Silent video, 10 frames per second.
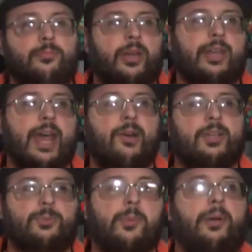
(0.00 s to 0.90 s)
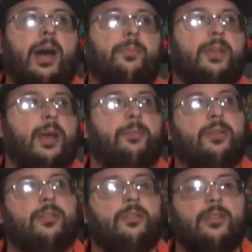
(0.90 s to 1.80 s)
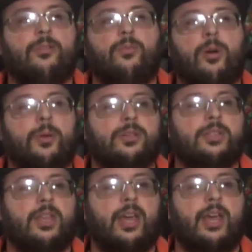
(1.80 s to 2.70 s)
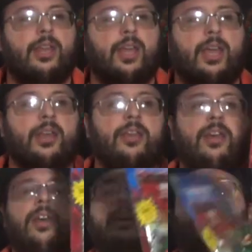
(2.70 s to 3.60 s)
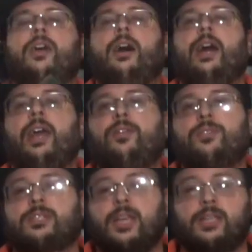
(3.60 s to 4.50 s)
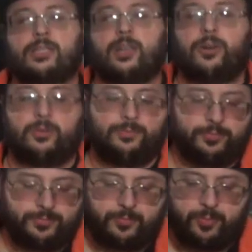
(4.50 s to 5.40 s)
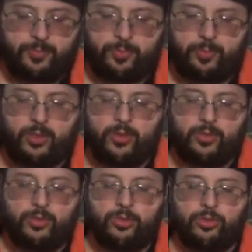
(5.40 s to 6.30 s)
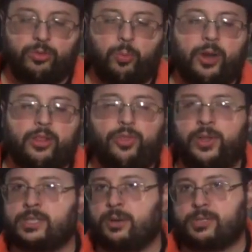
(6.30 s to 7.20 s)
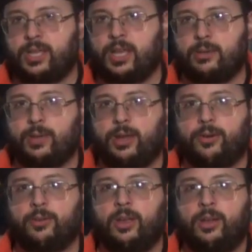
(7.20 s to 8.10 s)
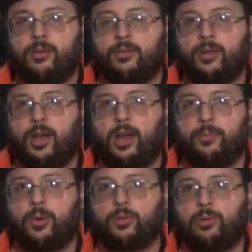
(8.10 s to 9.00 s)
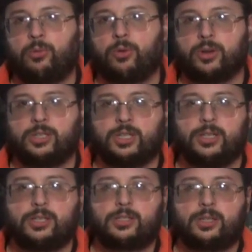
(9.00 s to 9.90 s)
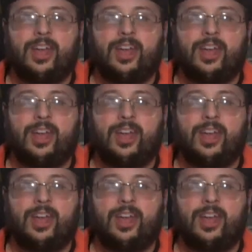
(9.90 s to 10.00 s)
but now he's been popping up in Walmarts again, and I have to say, so one of the things I was saying about MOTU Origins